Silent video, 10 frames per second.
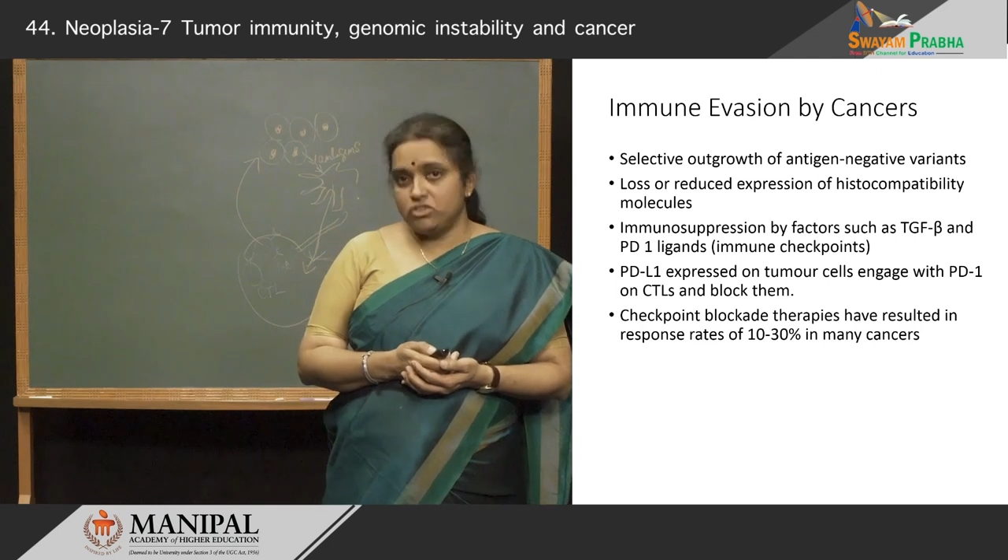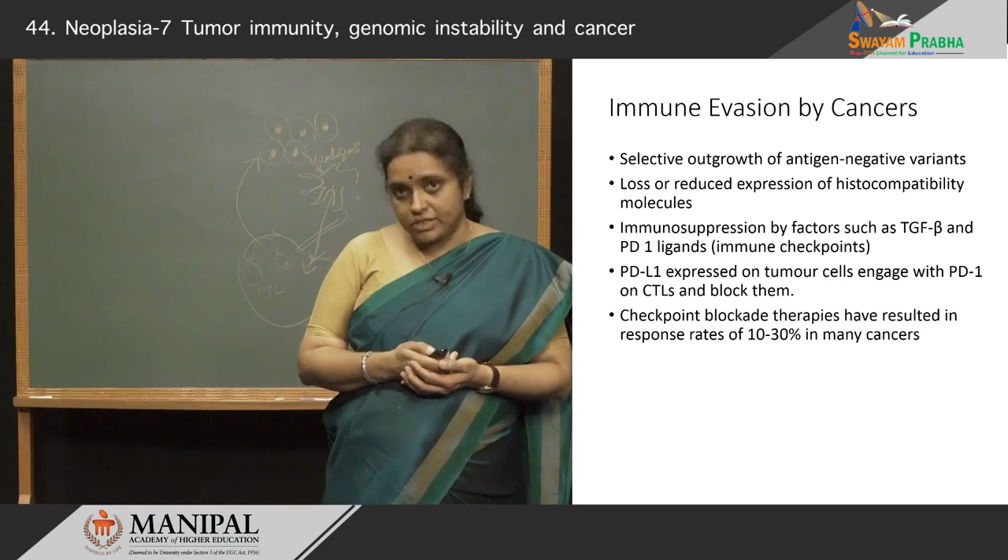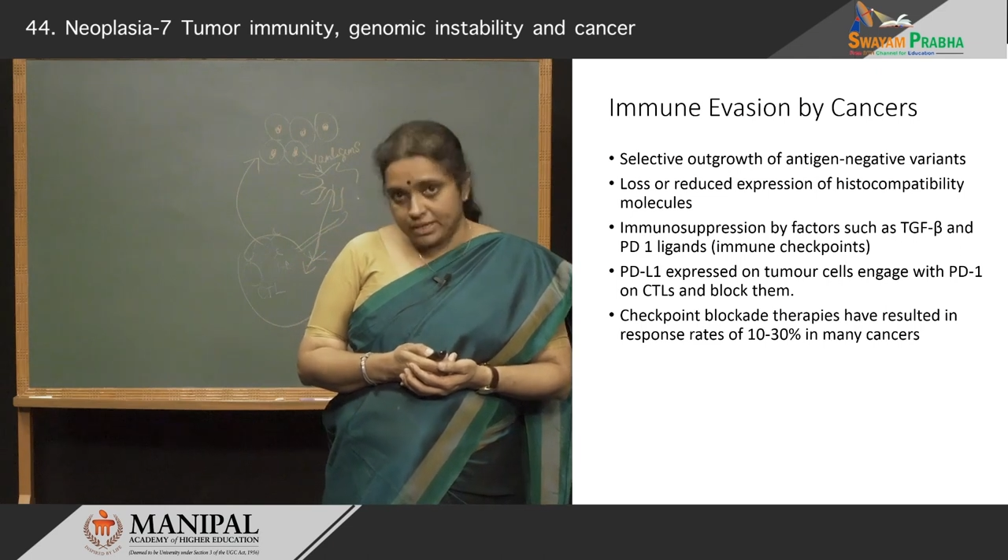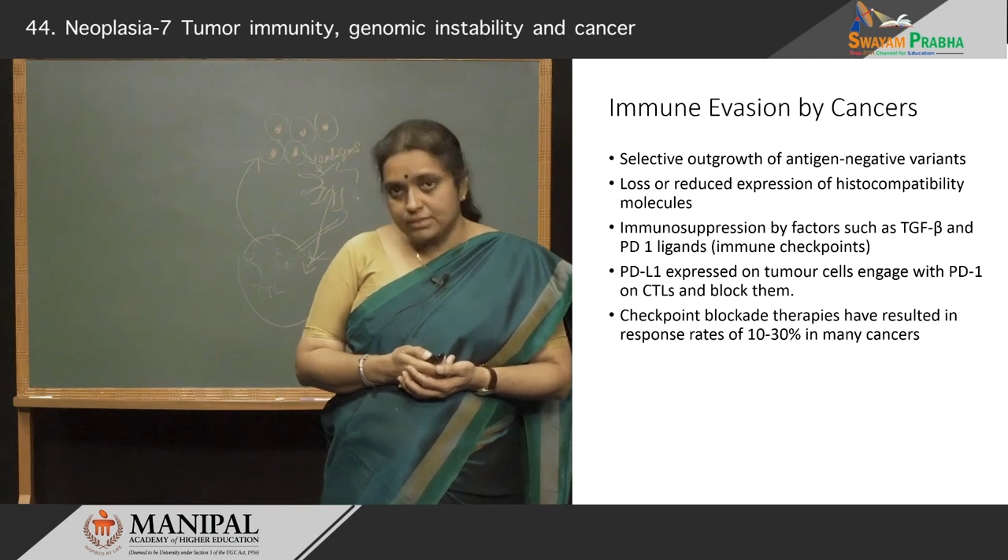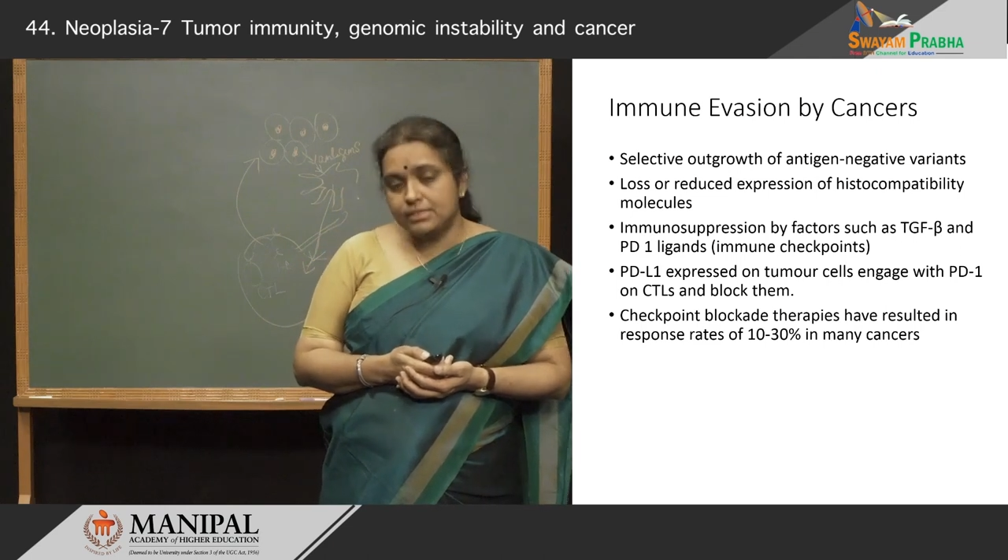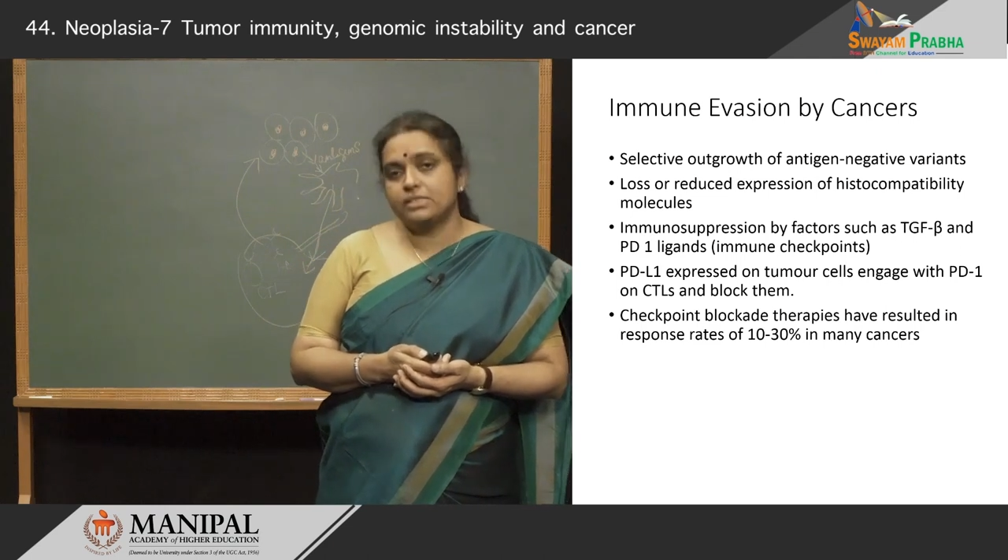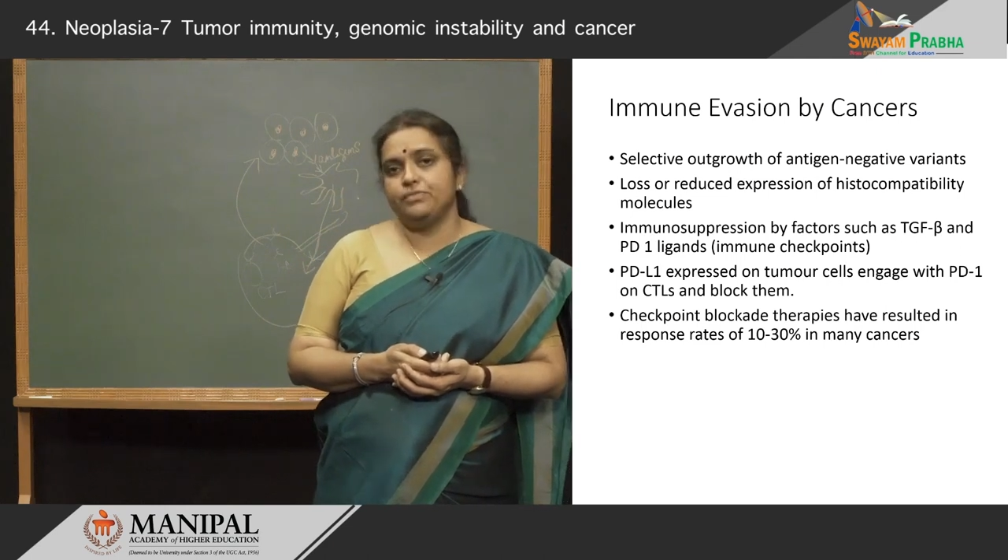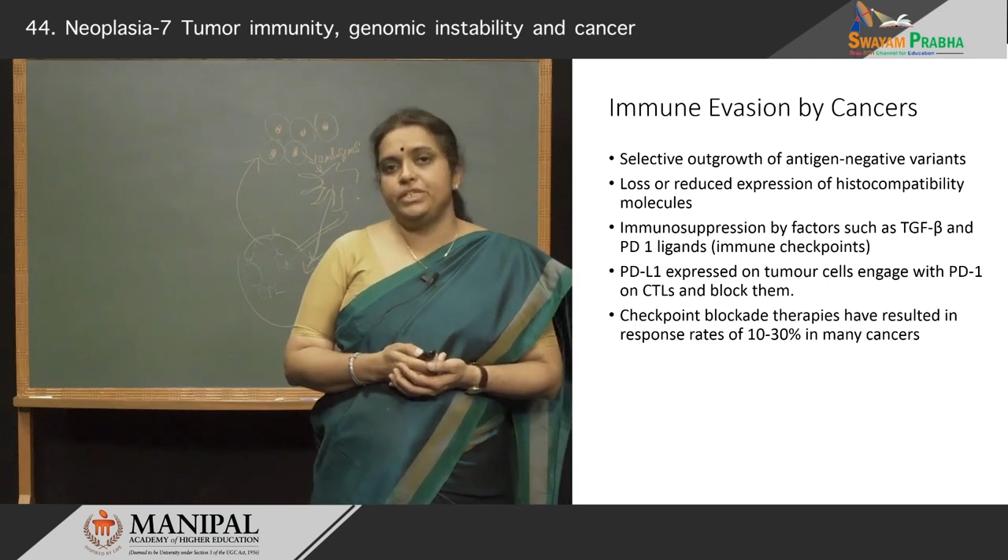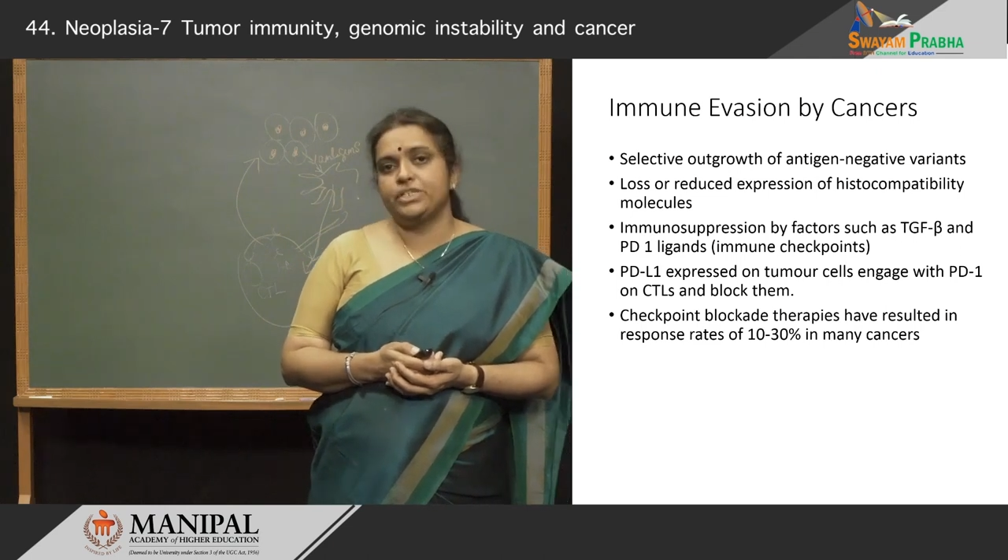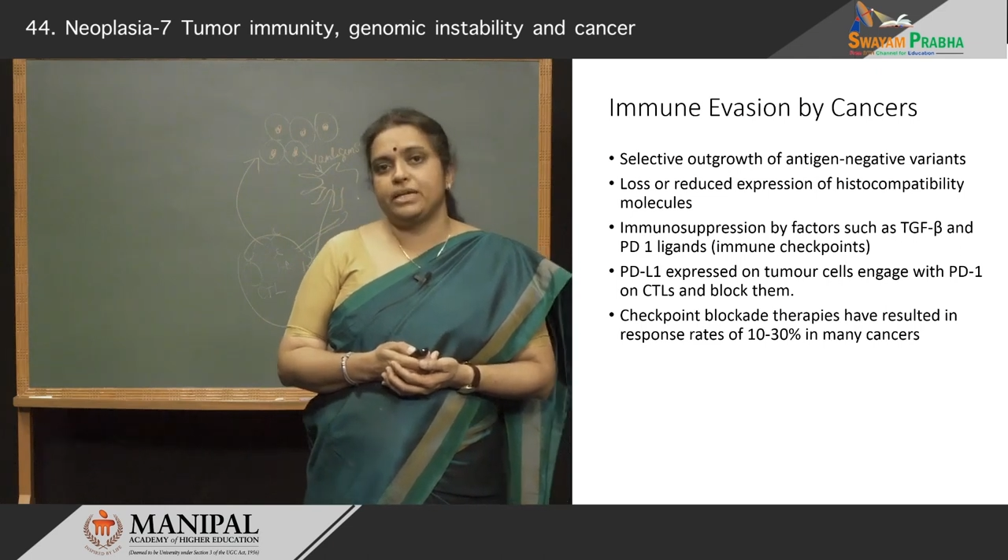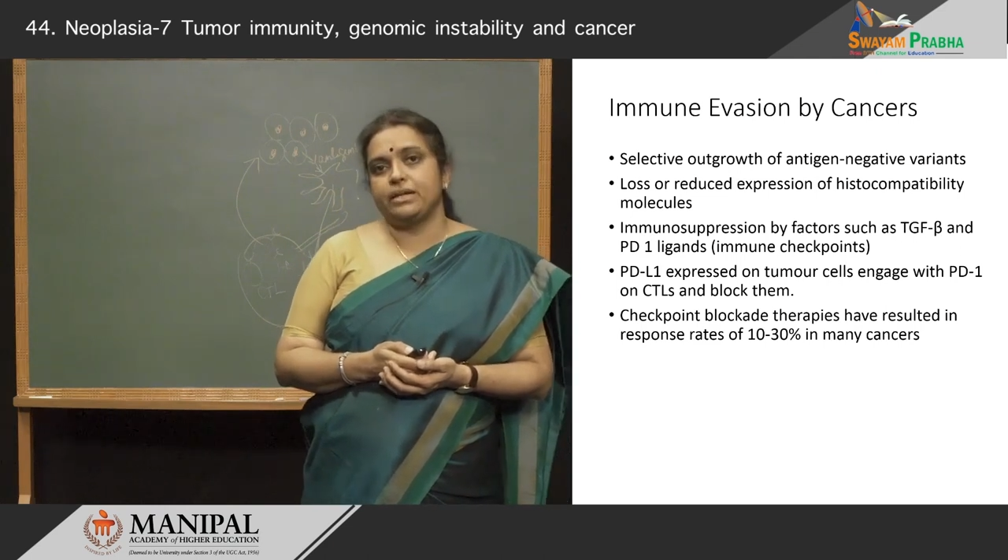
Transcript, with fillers: drugs which